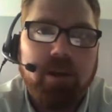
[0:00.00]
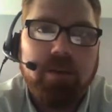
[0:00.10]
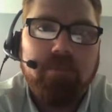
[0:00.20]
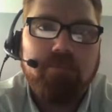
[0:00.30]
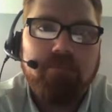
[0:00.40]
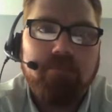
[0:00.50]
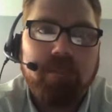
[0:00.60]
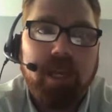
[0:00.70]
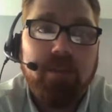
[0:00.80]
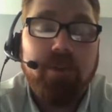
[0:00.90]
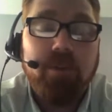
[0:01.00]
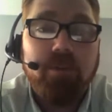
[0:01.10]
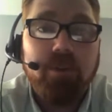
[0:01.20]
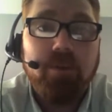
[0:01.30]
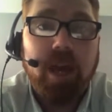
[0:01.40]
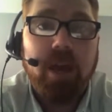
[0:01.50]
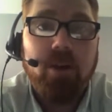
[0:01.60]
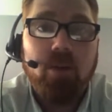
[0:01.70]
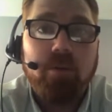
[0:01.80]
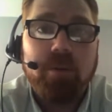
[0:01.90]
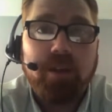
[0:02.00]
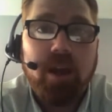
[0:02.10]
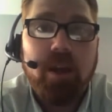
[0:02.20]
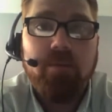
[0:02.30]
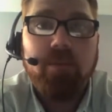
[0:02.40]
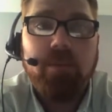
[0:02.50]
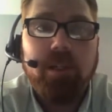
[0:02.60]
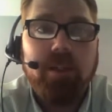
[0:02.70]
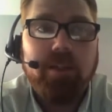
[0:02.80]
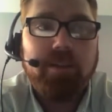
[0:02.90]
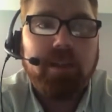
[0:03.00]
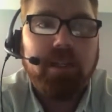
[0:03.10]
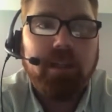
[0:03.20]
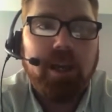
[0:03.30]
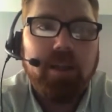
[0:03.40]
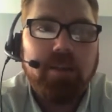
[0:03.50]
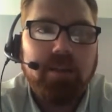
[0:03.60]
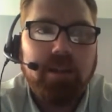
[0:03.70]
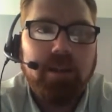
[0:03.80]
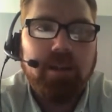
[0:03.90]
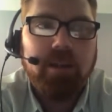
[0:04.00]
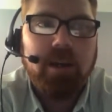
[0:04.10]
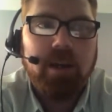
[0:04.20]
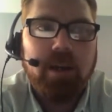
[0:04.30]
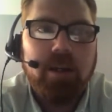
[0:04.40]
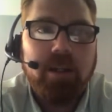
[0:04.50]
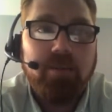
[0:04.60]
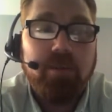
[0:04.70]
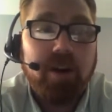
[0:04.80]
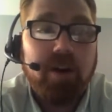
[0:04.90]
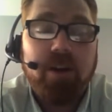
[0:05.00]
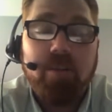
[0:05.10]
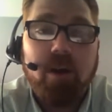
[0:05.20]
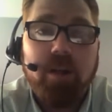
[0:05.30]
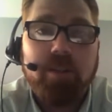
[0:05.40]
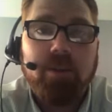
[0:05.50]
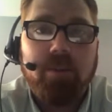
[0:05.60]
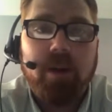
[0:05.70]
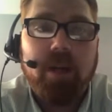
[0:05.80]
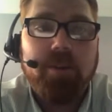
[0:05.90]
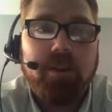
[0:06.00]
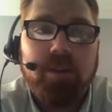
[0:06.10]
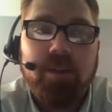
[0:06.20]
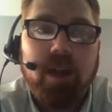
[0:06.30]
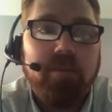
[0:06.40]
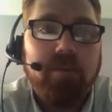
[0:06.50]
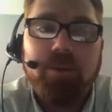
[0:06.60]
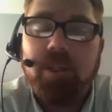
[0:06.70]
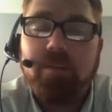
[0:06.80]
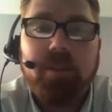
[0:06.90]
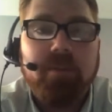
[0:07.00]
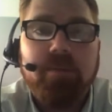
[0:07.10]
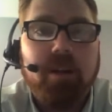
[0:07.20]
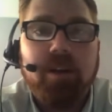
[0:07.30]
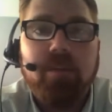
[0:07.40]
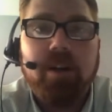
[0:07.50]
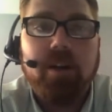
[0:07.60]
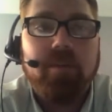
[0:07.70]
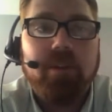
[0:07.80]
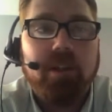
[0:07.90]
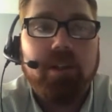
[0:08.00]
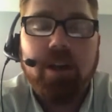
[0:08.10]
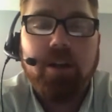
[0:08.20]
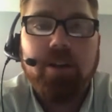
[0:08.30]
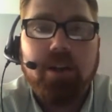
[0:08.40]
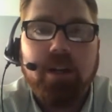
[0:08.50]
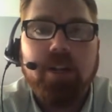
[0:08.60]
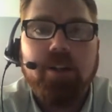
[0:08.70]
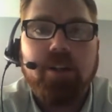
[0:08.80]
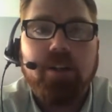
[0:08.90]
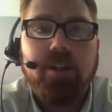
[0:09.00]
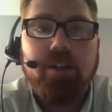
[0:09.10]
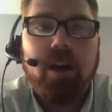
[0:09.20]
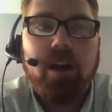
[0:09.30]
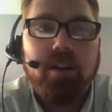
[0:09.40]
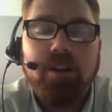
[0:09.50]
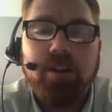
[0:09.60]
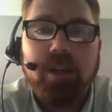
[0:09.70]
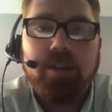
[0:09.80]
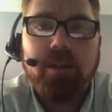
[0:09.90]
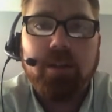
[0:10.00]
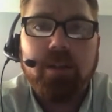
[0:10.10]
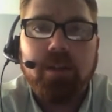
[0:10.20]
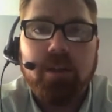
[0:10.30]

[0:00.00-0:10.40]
Um, and if you do that over time, you begin to see that uh, it's very, very possible to posit that the God of the Old Testament is very, very different in character and nature than the God of the New Testament.